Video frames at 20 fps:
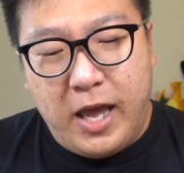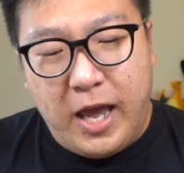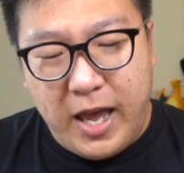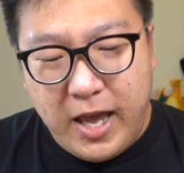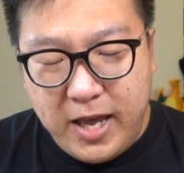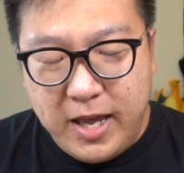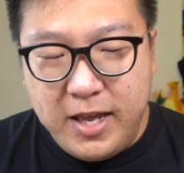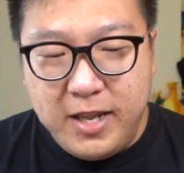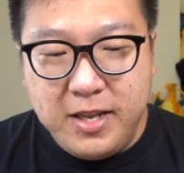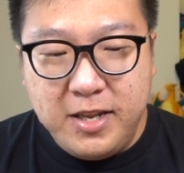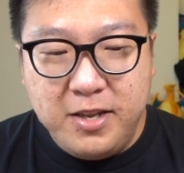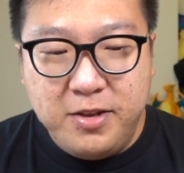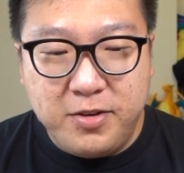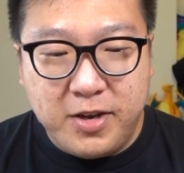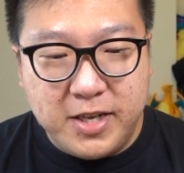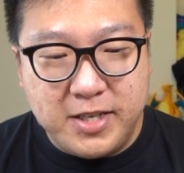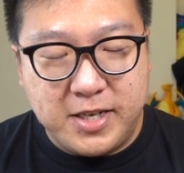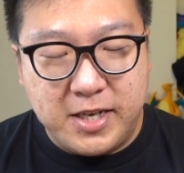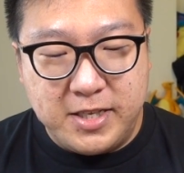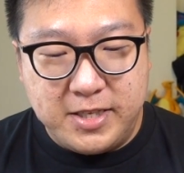And you
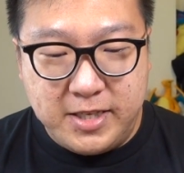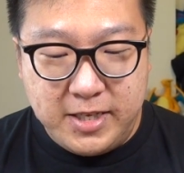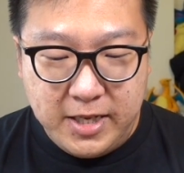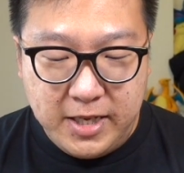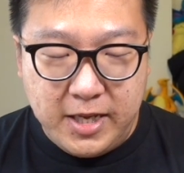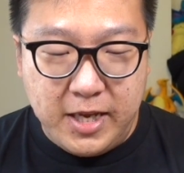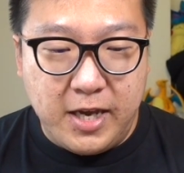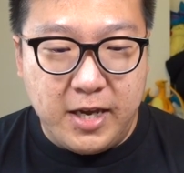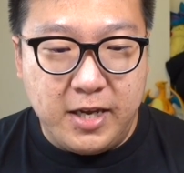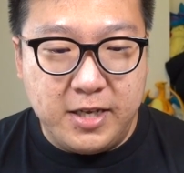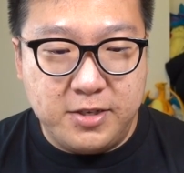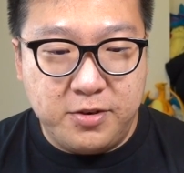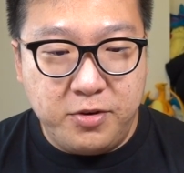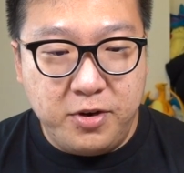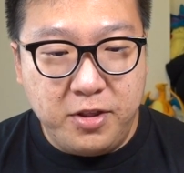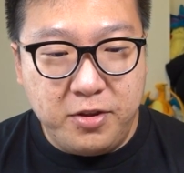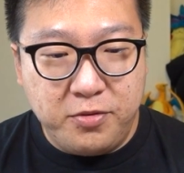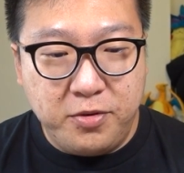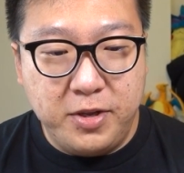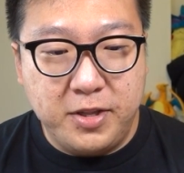guys can see, yeah, uh, it's
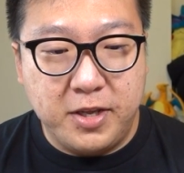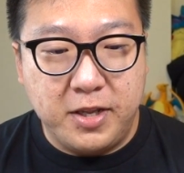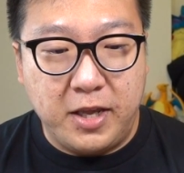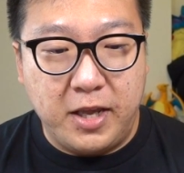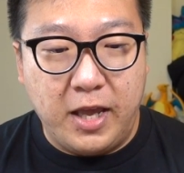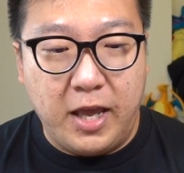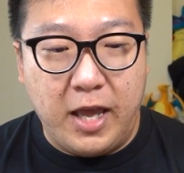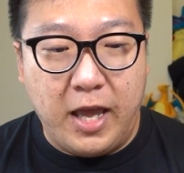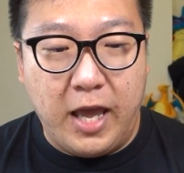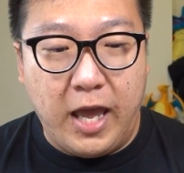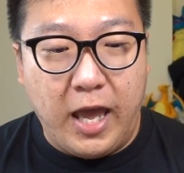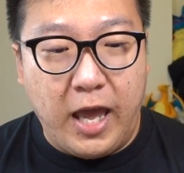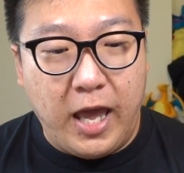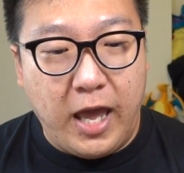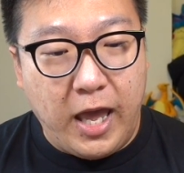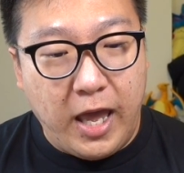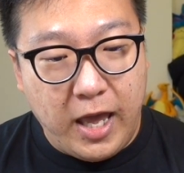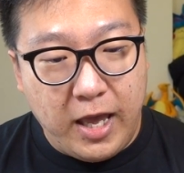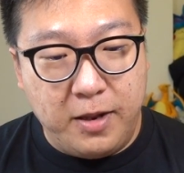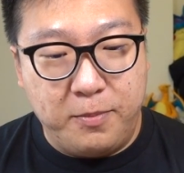already three thirty.
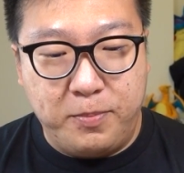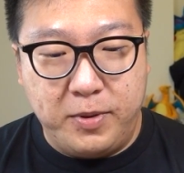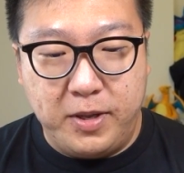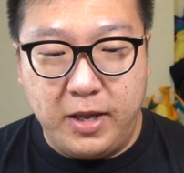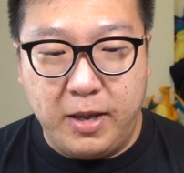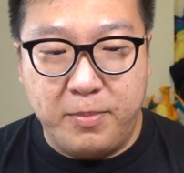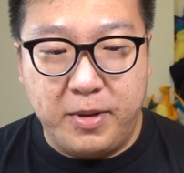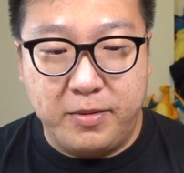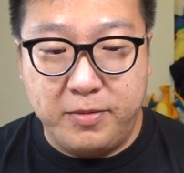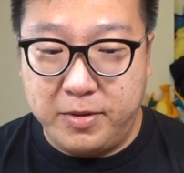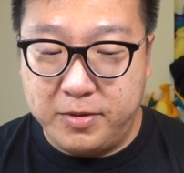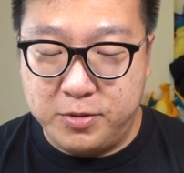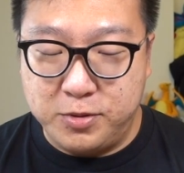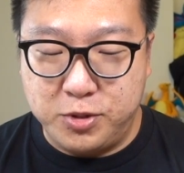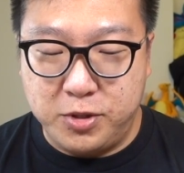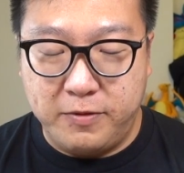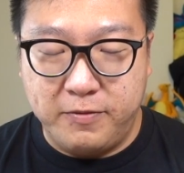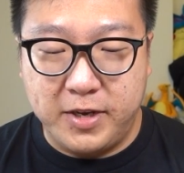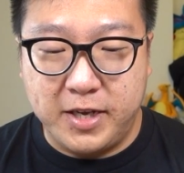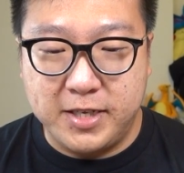8 p.m. I'm not too
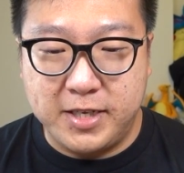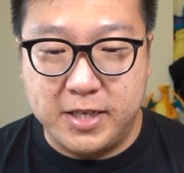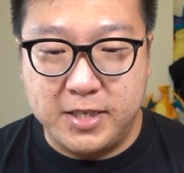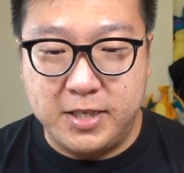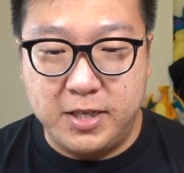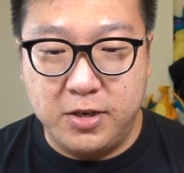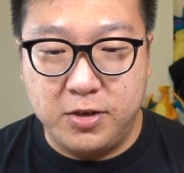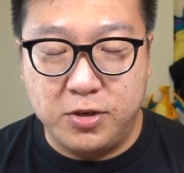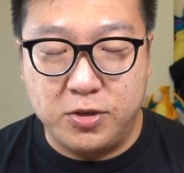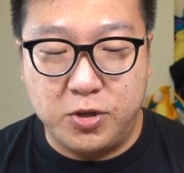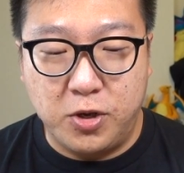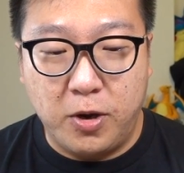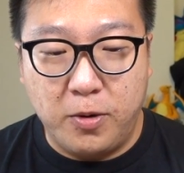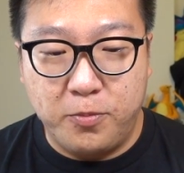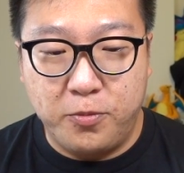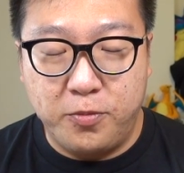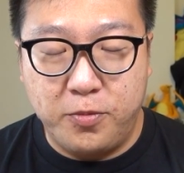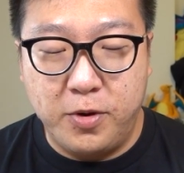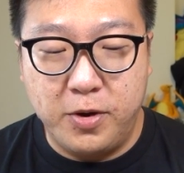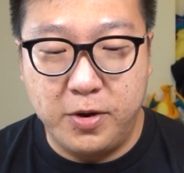sure if you guys can see on the
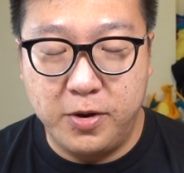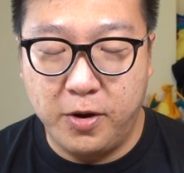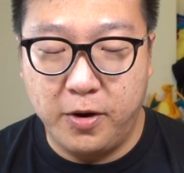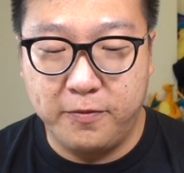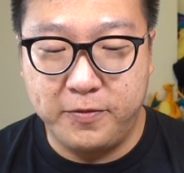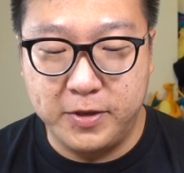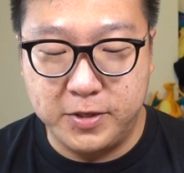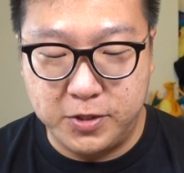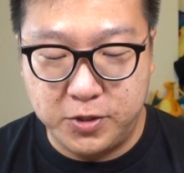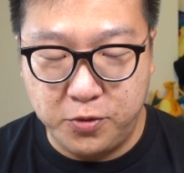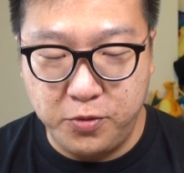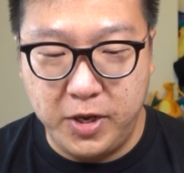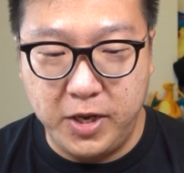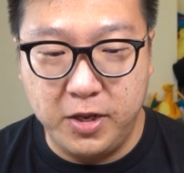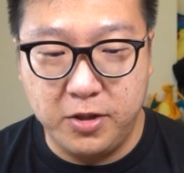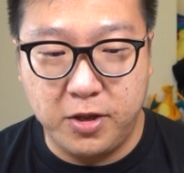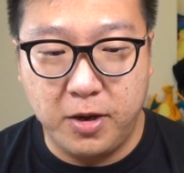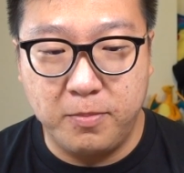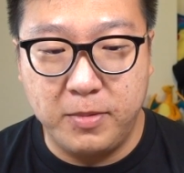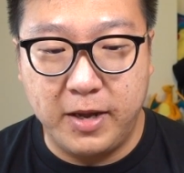top of the
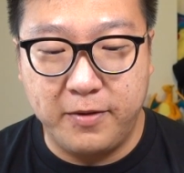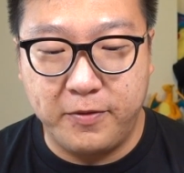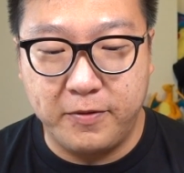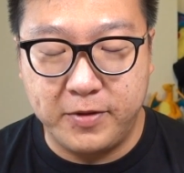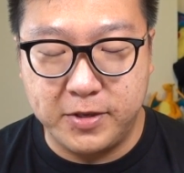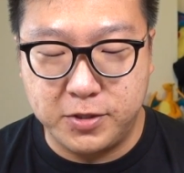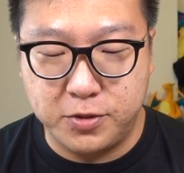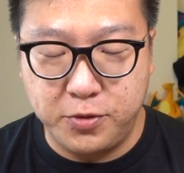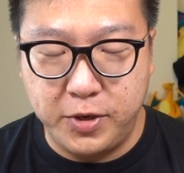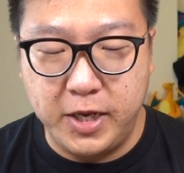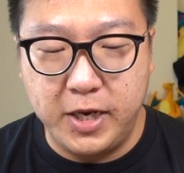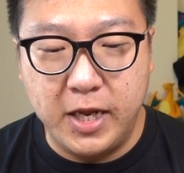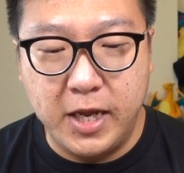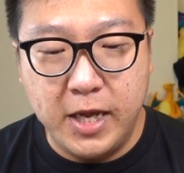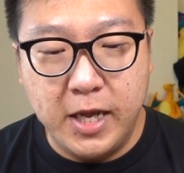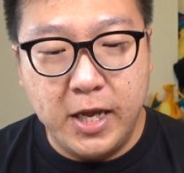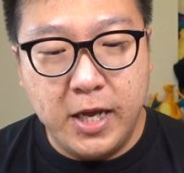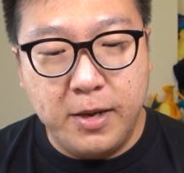screen, top left of the screen.